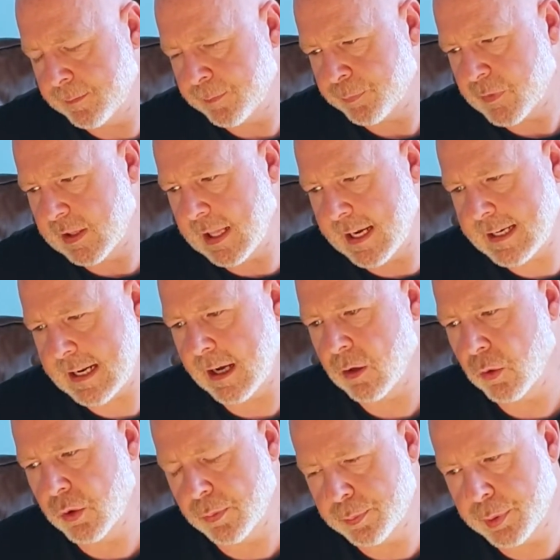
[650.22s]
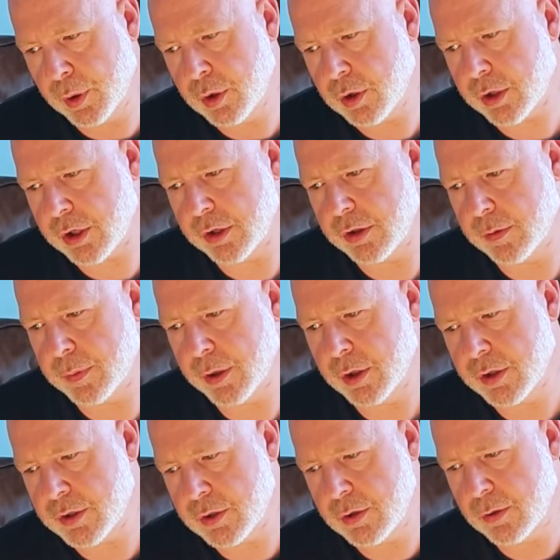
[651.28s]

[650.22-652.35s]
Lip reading: laid out the book, the person who